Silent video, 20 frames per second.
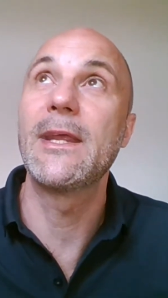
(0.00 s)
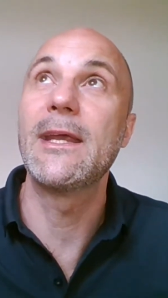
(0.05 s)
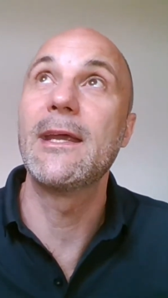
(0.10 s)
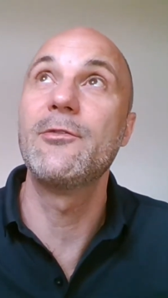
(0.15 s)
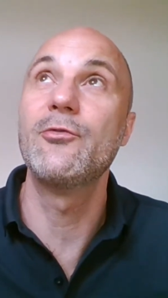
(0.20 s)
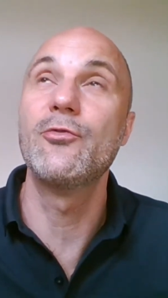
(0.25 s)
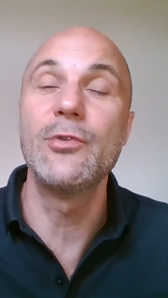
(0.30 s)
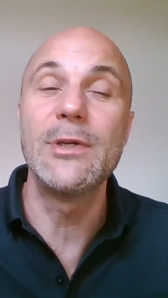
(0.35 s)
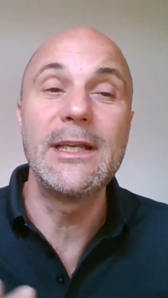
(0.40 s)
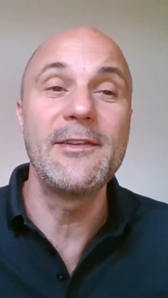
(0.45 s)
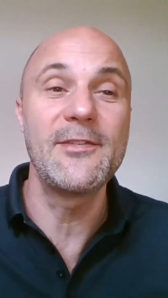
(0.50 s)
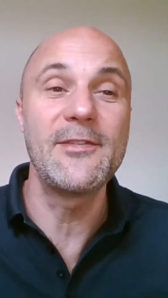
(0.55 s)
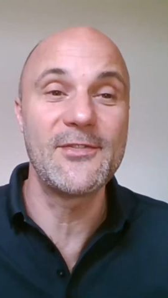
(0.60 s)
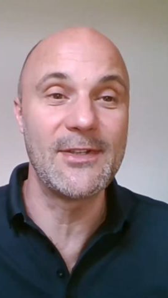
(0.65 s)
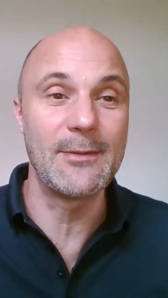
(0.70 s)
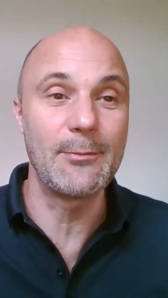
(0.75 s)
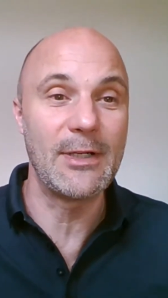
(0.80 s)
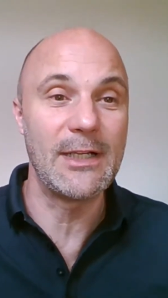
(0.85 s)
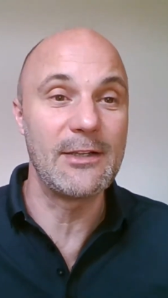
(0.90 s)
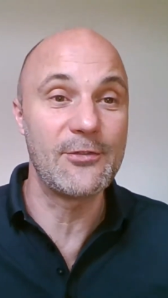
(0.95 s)
it really
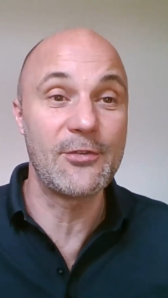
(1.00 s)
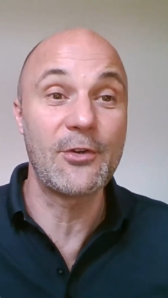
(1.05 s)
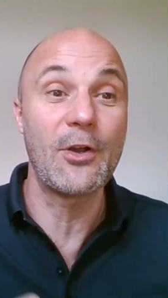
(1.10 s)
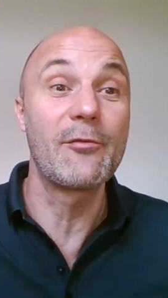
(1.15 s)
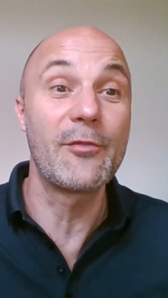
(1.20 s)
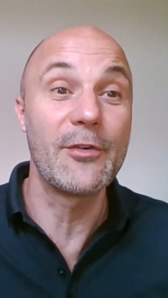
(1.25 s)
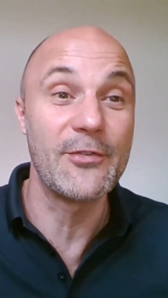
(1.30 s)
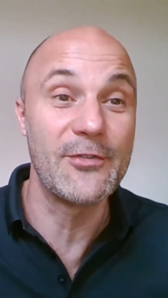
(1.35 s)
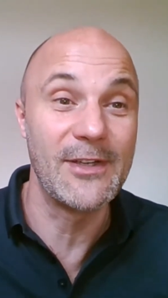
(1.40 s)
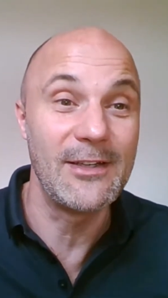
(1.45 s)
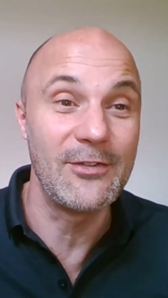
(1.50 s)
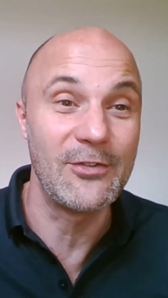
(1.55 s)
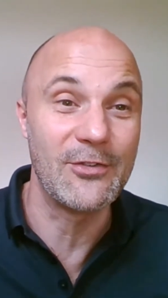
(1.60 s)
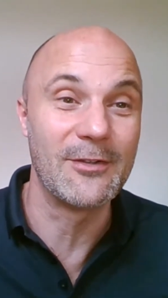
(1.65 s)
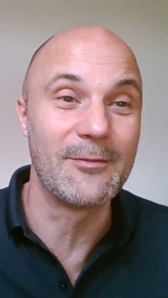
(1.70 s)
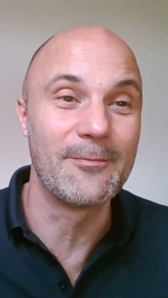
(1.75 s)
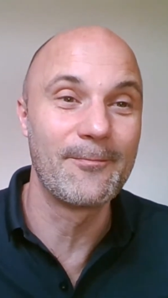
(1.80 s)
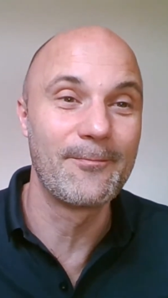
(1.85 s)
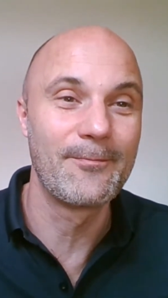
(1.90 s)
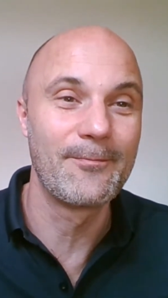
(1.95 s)
stimulates conversation.